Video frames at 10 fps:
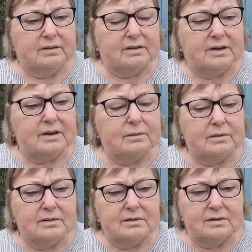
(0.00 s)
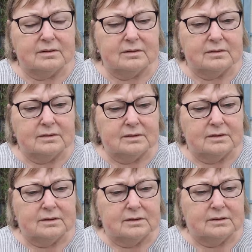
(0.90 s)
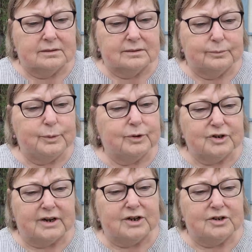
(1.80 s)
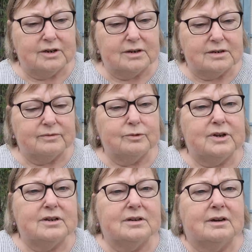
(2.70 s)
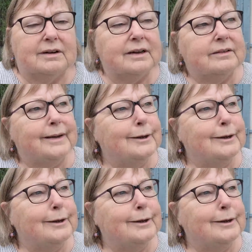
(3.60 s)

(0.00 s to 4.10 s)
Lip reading: think he was, we watched it ages ago, several years ago now.